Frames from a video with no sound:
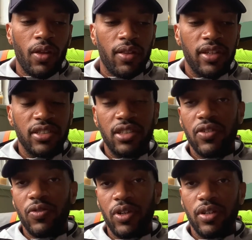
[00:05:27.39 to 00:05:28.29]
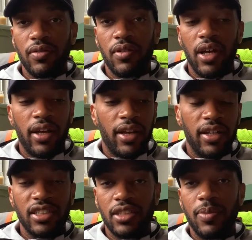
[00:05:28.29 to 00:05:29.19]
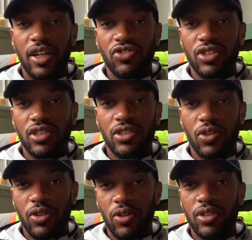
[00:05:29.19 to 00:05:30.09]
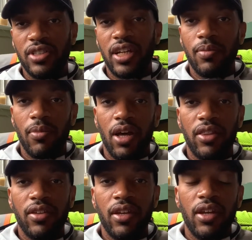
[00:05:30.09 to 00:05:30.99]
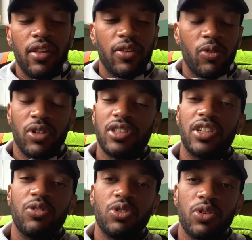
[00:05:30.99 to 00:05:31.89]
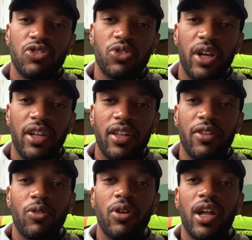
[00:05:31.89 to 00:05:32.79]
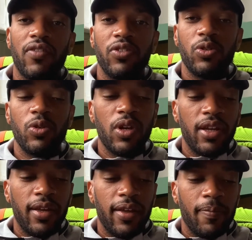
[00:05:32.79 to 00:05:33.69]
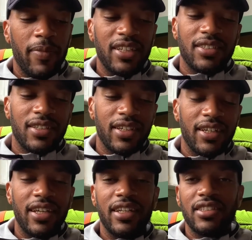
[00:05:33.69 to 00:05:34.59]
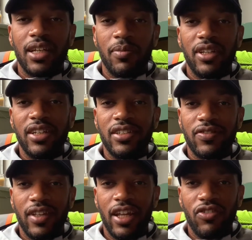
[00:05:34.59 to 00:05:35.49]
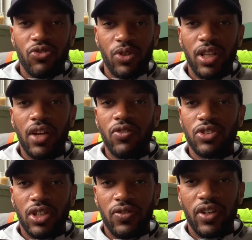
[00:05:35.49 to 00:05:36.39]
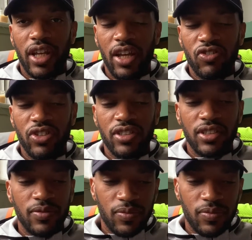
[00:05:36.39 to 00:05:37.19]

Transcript: these different inspections. So they're going to take a month. They're going to send you to a training. They're going to have you basically get some of these entry-level certifications.